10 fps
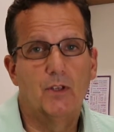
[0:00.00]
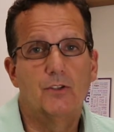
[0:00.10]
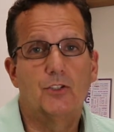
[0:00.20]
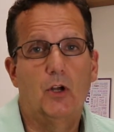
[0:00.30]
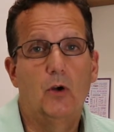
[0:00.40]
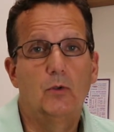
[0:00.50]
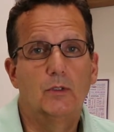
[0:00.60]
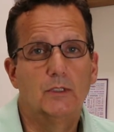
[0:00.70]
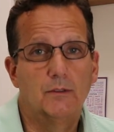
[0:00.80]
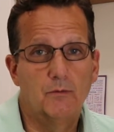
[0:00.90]
So
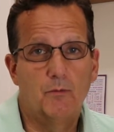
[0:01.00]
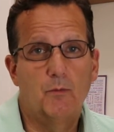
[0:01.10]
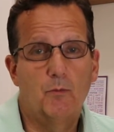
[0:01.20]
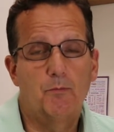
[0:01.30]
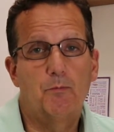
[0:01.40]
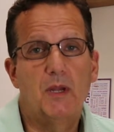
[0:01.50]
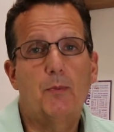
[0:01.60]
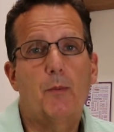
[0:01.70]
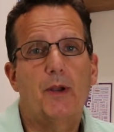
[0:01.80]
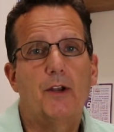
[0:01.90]
be
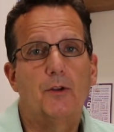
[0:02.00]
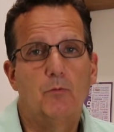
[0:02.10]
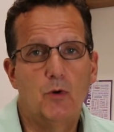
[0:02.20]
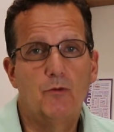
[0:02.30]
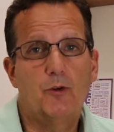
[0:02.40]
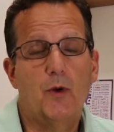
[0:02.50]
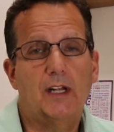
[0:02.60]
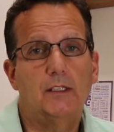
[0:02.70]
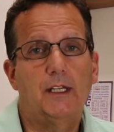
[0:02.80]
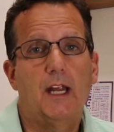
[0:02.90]
prepared to move
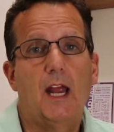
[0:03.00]
quickly